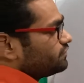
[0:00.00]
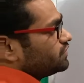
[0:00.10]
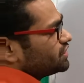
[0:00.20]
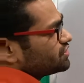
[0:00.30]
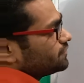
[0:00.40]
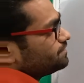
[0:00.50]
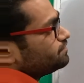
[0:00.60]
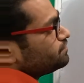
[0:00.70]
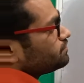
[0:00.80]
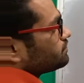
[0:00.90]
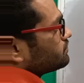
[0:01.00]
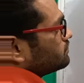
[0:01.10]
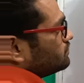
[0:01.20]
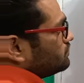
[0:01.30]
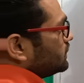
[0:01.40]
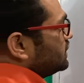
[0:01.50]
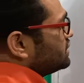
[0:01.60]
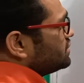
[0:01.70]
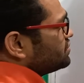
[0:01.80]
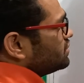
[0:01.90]
First,
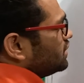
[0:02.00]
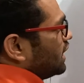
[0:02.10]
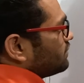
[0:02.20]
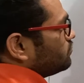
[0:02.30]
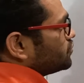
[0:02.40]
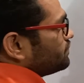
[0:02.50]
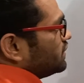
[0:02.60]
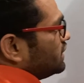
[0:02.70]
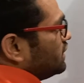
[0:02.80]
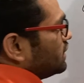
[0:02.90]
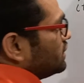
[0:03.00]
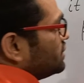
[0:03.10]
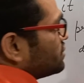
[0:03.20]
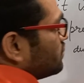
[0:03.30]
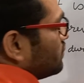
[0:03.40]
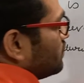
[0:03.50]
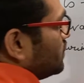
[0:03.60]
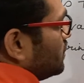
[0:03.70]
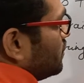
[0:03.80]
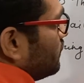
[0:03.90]
it is the atmospheric condition
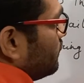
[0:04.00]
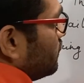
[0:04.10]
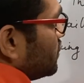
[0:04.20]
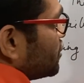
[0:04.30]
for a